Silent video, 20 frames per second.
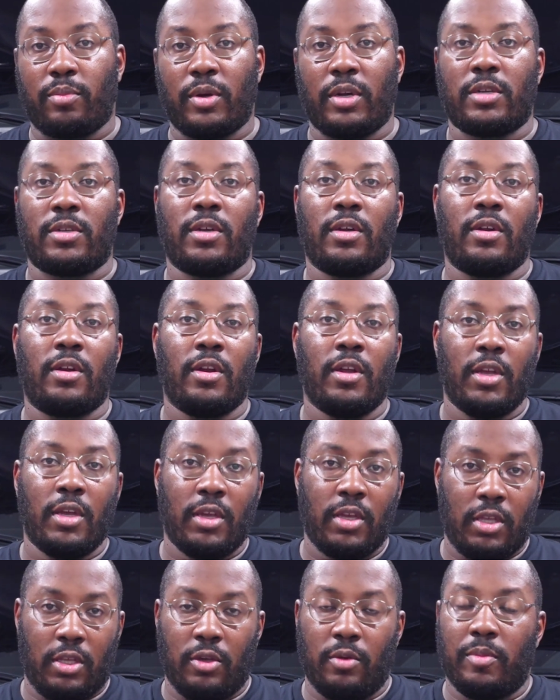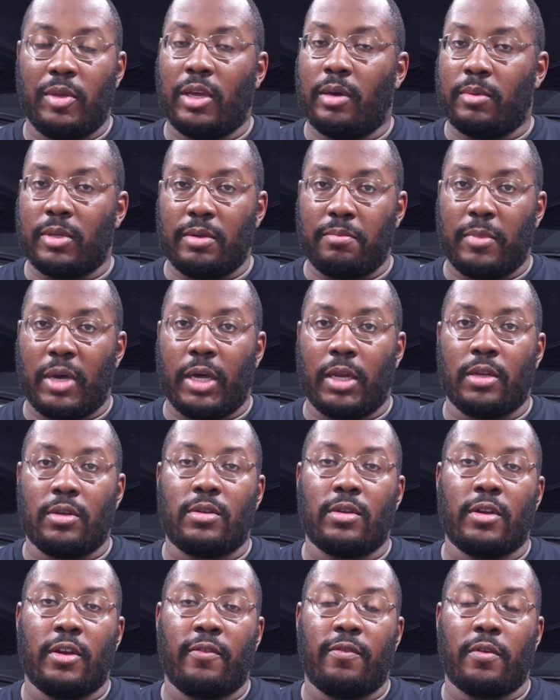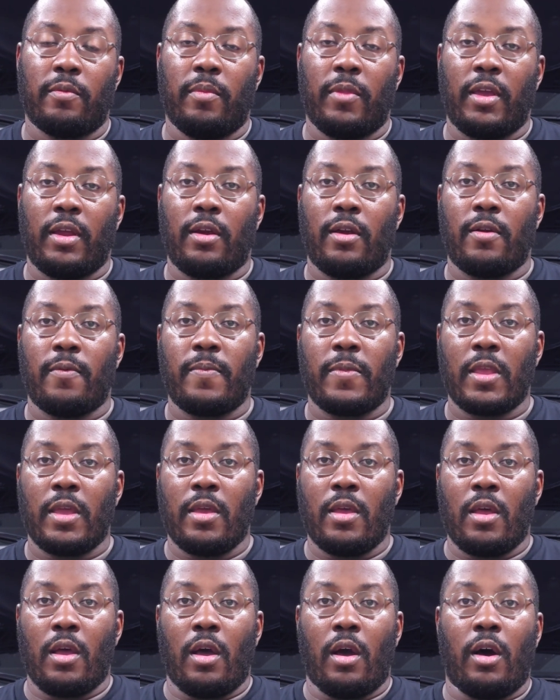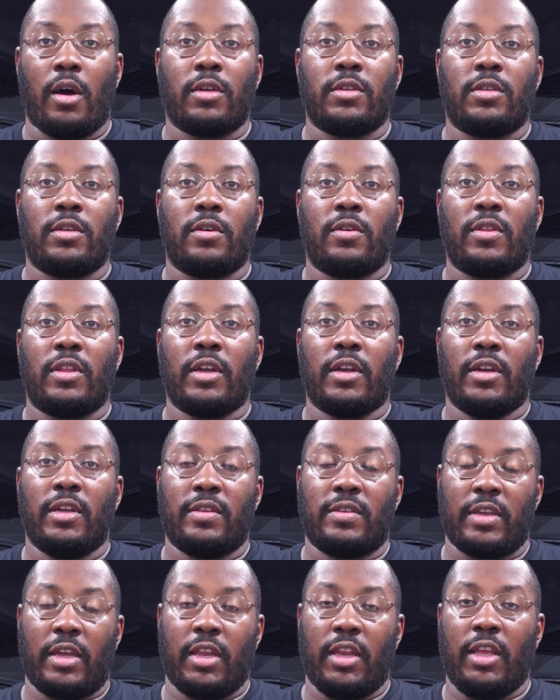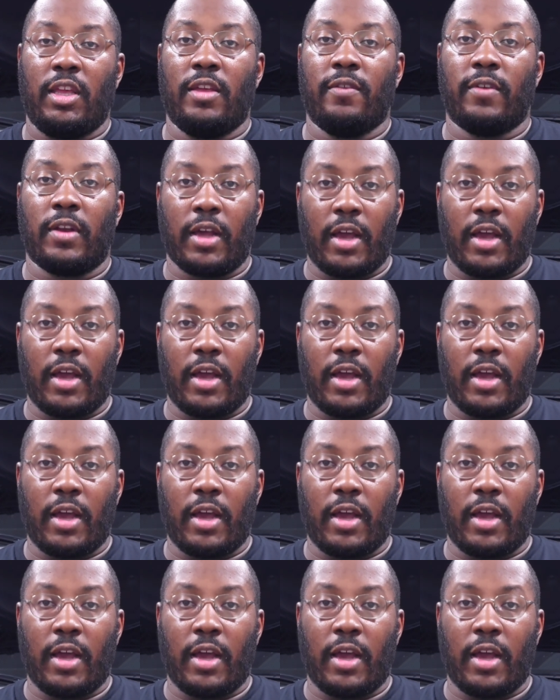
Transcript: pressure, you'll be able to monitor it from there. Also, there is an even